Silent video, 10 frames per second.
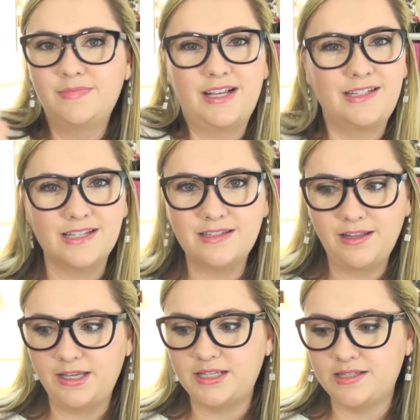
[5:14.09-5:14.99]
It doesn't
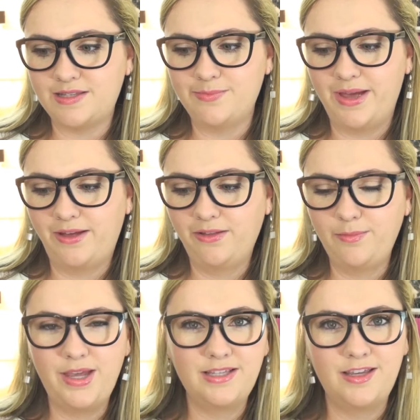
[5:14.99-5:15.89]
like smell
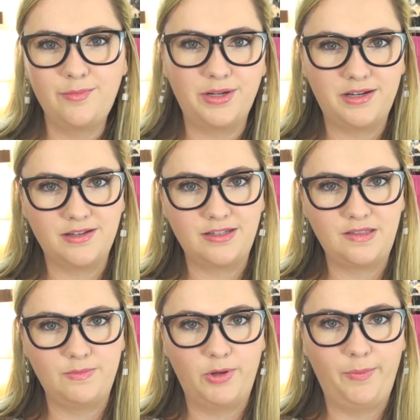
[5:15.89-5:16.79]
amazing, but it doesn't
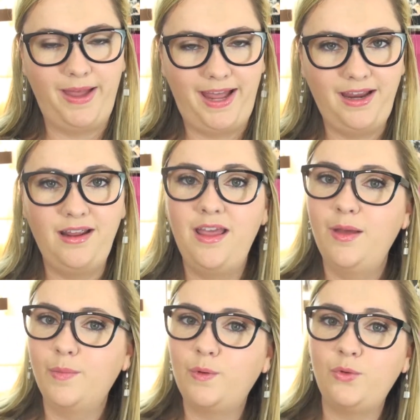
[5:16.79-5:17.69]
smell bad.
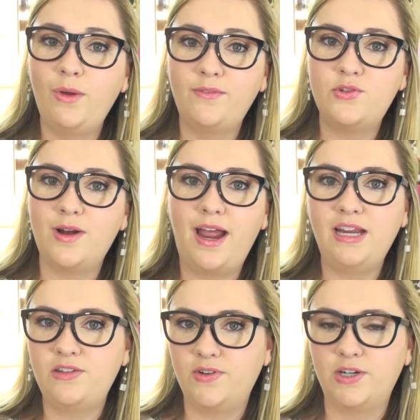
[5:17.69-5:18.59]
But if you have dry
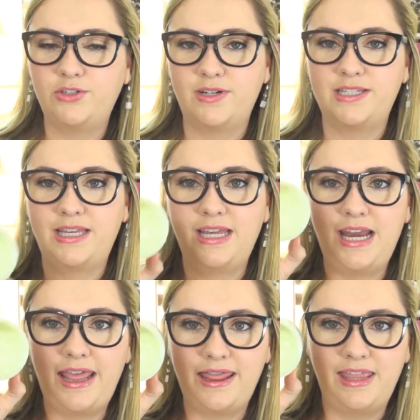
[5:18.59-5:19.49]
to very dry
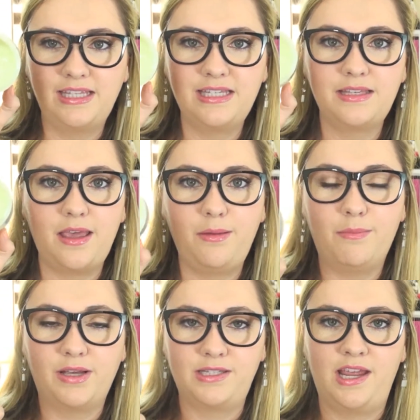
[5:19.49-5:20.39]
skin, this is a
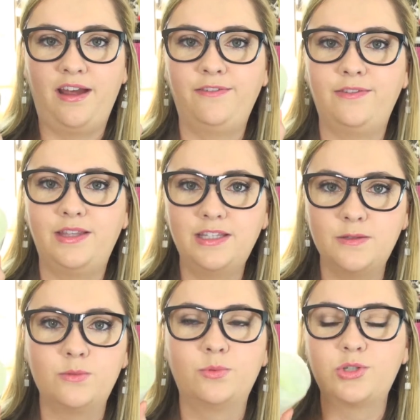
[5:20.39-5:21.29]
must-have.
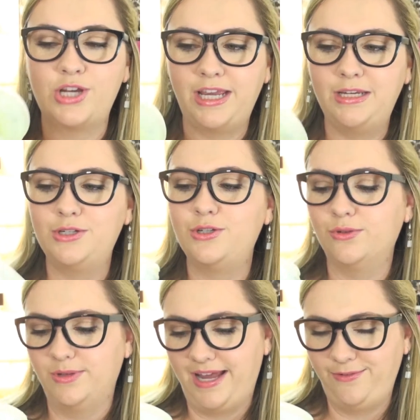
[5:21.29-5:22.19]
This will change
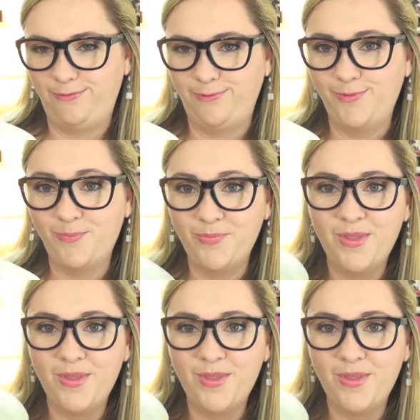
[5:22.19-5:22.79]
your life.